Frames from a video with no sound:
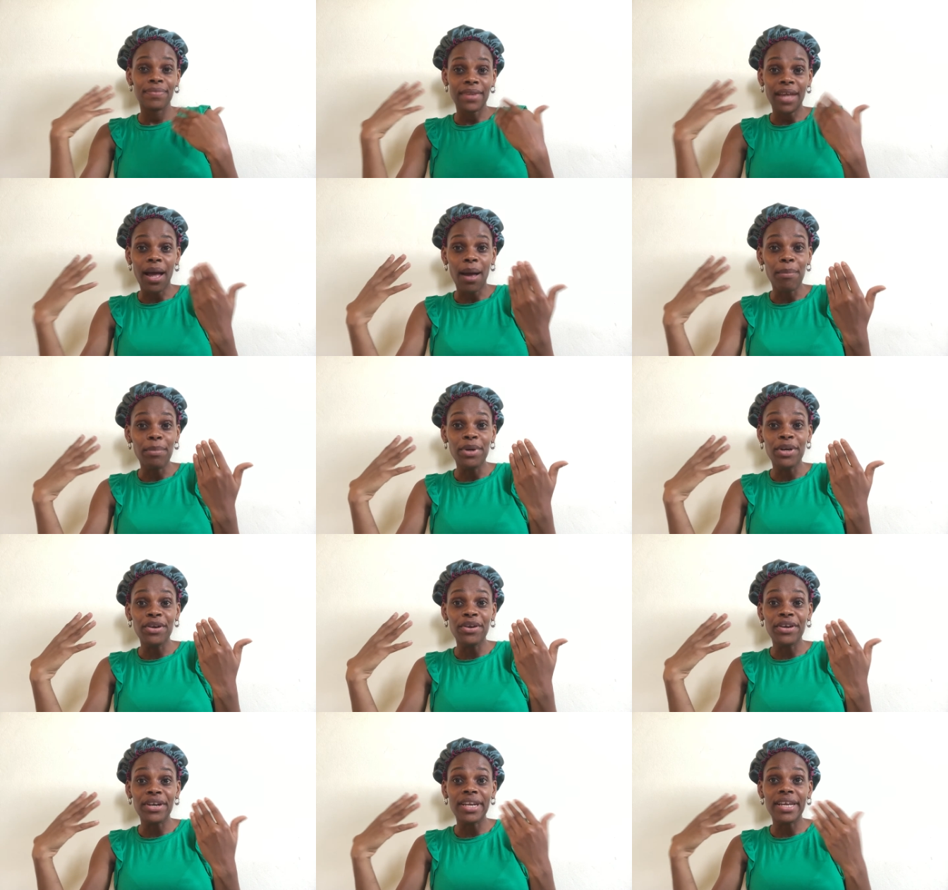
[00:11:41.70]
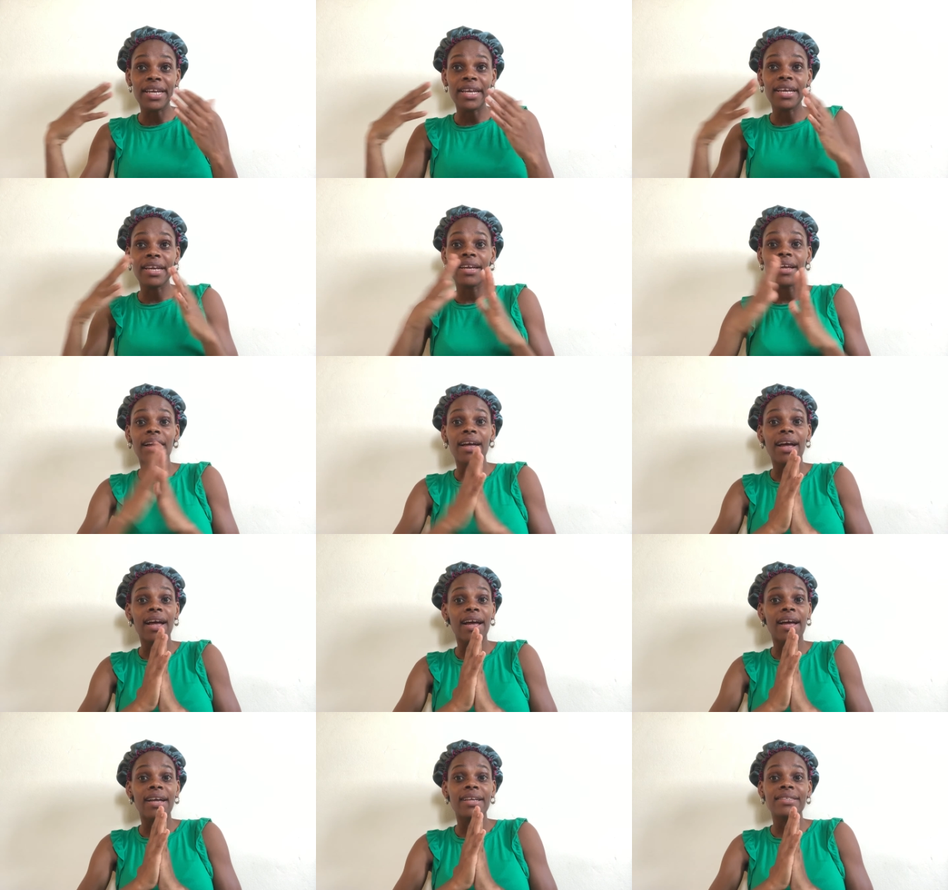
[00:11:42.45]
I'm learning,
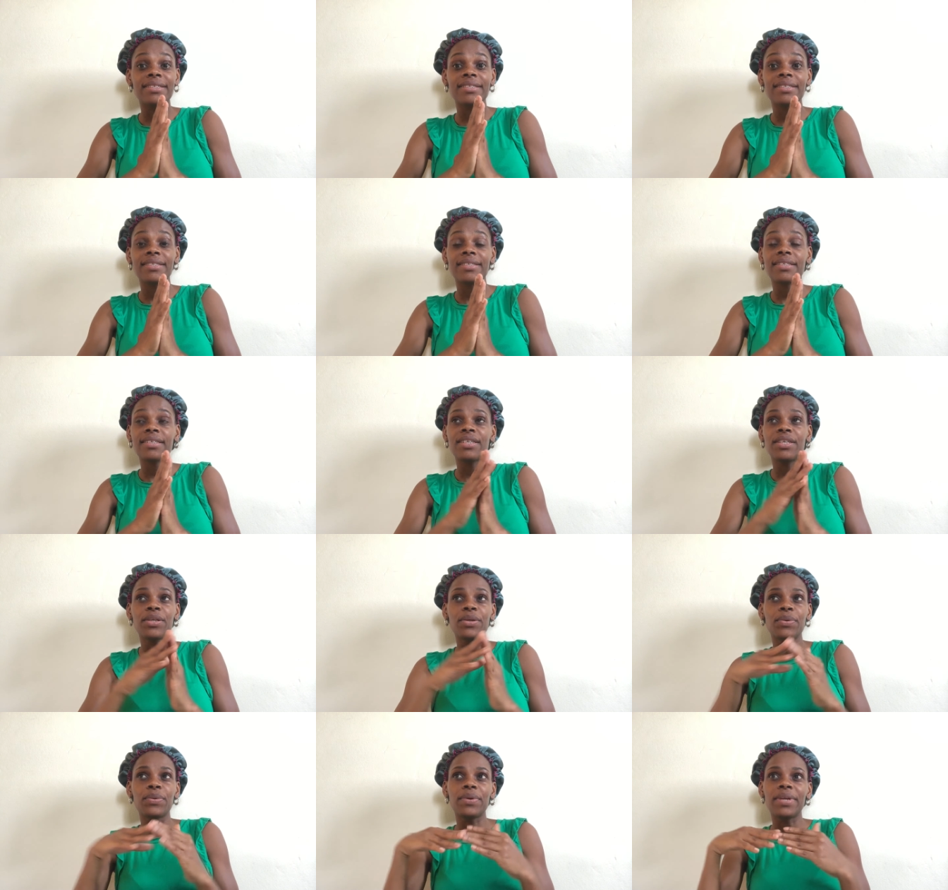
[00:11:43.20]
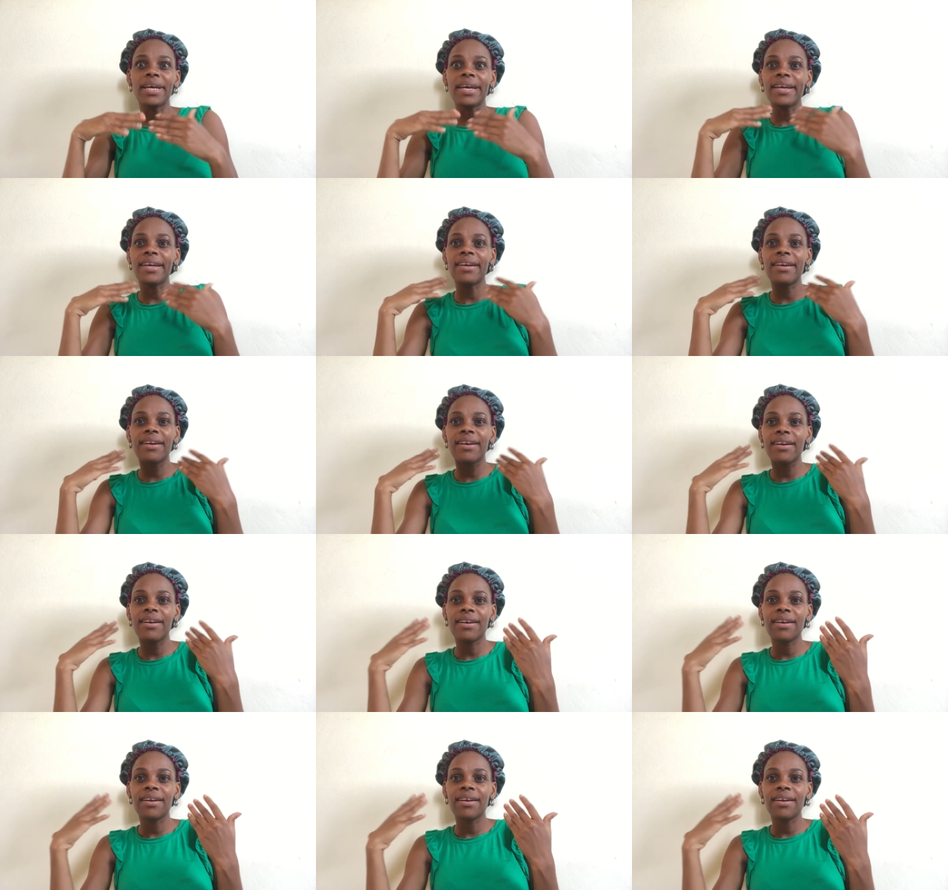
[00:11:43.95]
and like